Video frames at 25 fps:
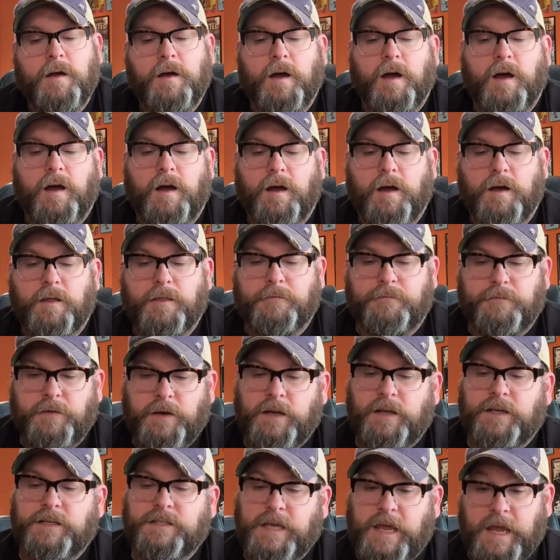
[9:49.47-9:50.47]
The
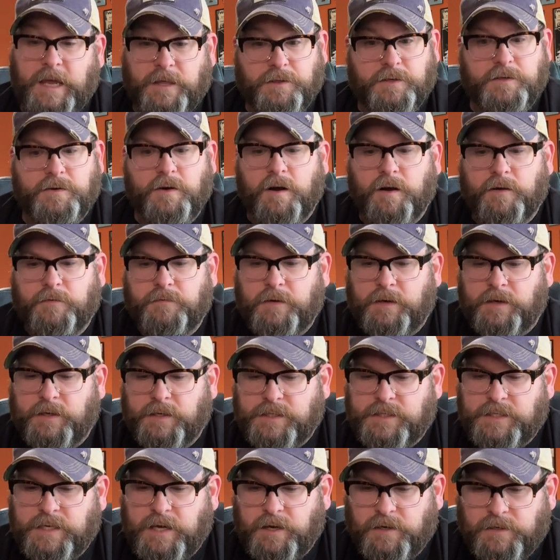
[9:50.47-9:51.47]
Phoenix and the Dark
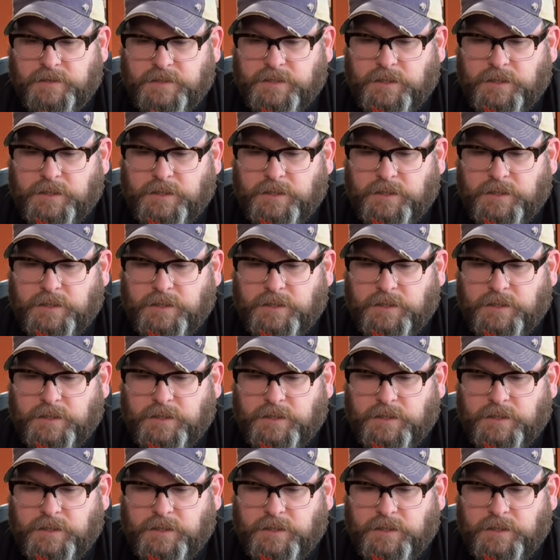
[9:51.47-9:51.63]
Phoenix Saga.